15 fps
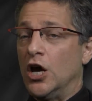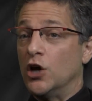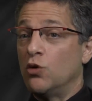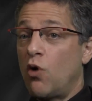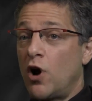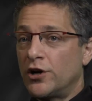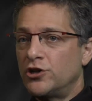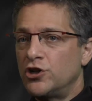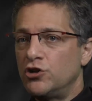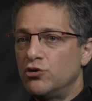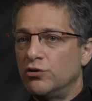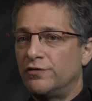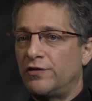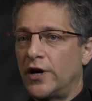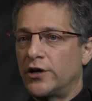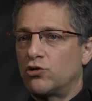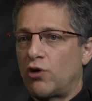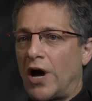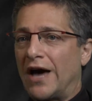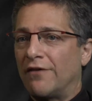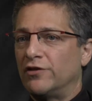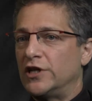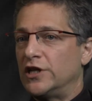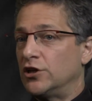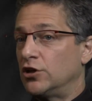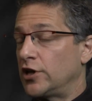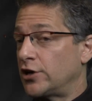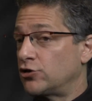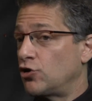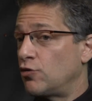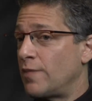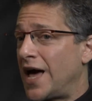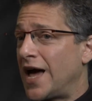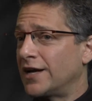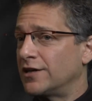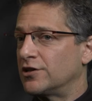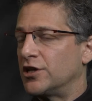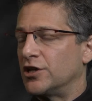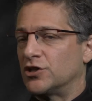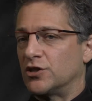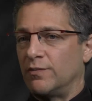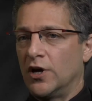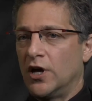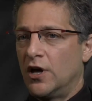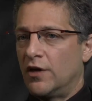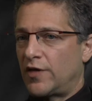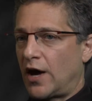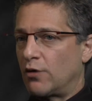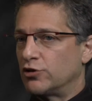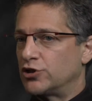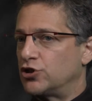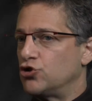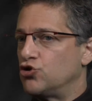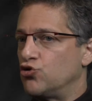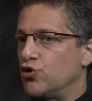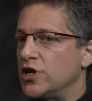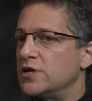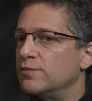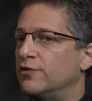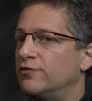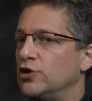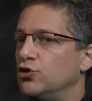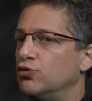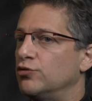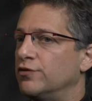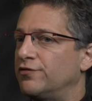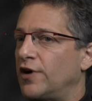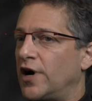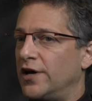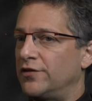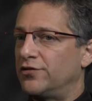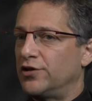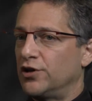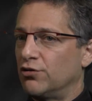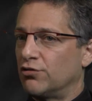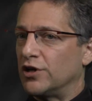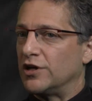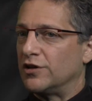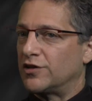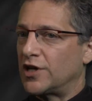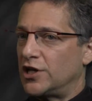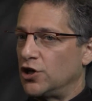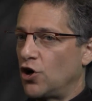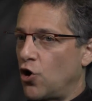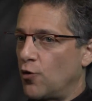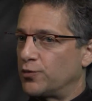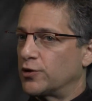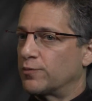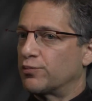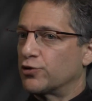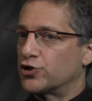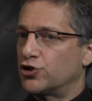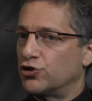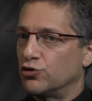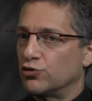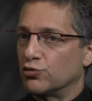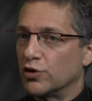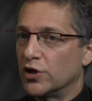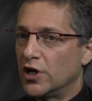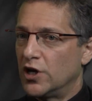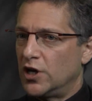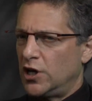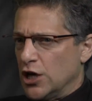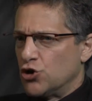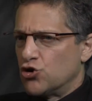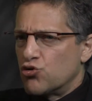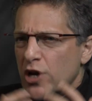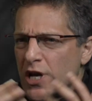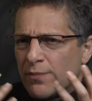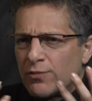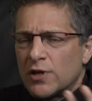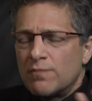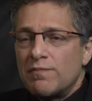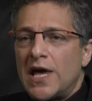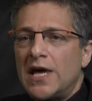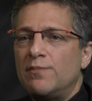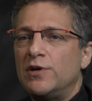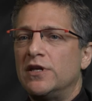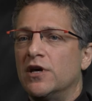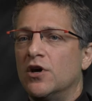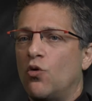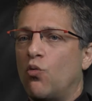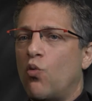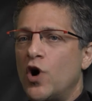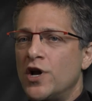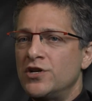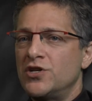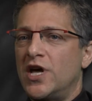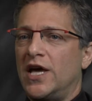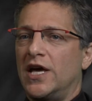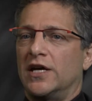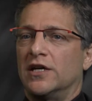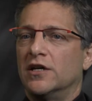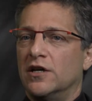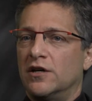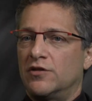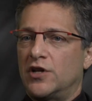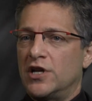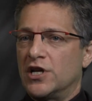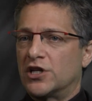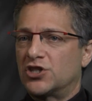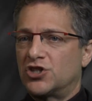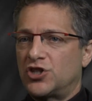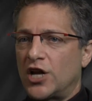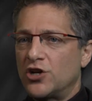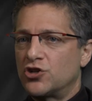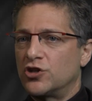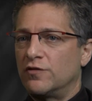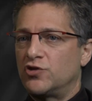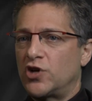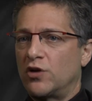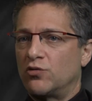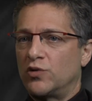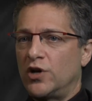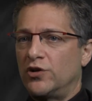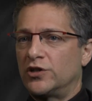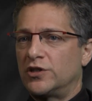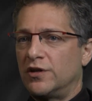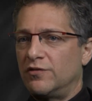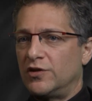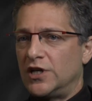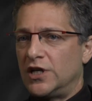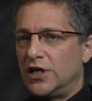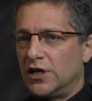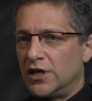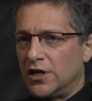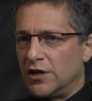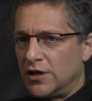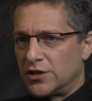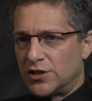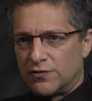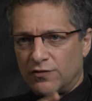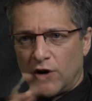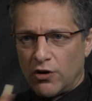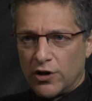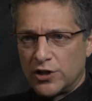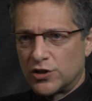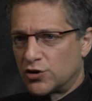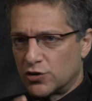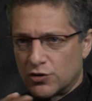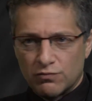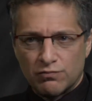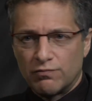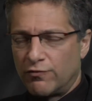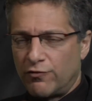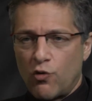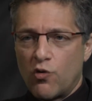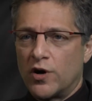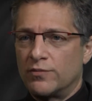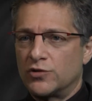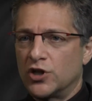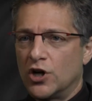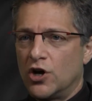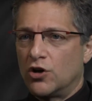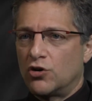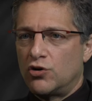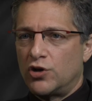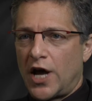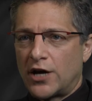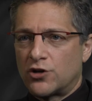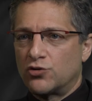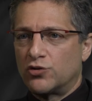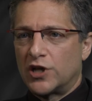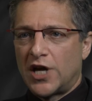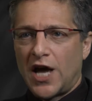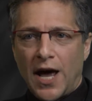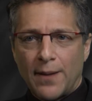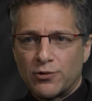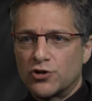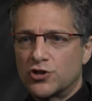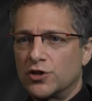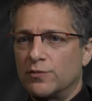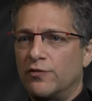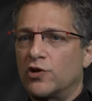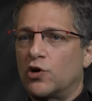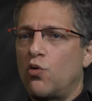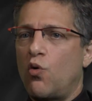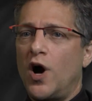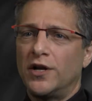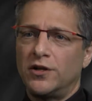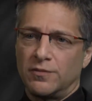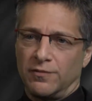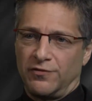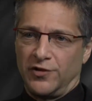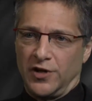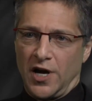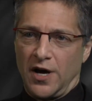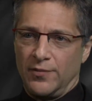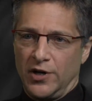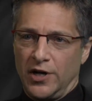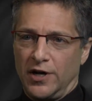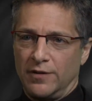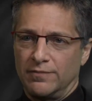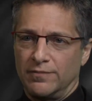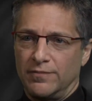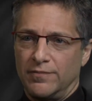He wanted to unify gravity and electromagnetism. That was the dream of a unified theory that he hoped to pursue. He dreamed that maybe one day that an extension of general relativity in its various forms could actually capture some of the quantum phenomena.